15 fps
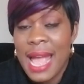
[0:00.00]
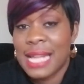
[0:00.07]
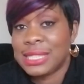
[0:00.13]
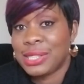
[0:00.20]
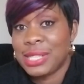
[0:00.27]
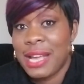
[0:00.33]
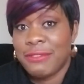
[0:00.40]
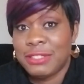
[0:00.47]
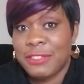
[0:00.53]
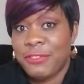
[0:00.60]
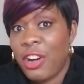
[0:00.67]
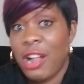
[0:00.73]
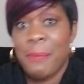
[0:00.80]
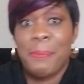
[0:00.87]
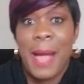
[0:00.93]
and so you have to
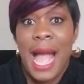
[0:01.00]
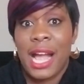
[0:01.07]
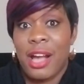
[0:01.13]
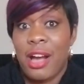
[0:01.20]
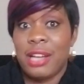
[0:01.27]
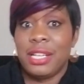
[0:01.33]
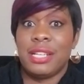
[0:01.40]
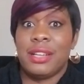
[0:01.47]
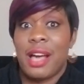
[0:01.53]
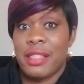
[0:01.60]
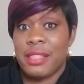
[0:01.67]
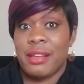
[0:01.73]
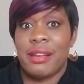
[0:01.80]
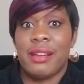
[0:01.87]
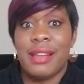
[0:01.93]
fall back on
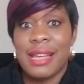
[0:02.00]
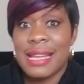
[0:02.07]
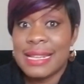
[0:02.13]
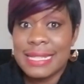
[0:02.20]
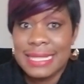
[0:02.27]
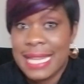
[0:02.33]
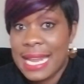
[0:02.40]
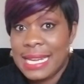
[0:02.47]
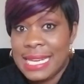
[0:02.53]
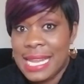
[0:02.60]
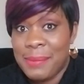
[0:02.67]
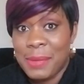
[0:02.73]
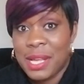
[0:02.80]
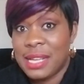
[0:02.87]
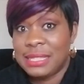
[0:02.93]
another
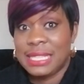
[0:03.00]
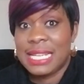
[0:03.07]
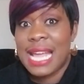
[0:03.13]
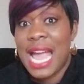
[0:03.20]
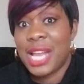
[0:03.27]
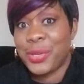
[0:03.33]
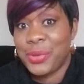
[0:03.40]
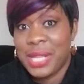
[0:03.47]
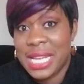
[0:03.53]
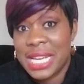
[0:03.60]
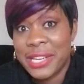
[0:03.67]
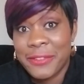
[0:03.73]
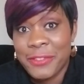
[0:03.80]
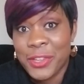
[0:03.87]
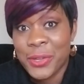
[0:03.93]
technique because you can't do the
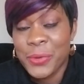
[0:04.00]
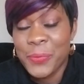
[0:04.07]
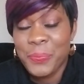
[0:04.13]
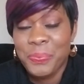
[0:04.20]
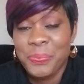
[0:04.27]
interview.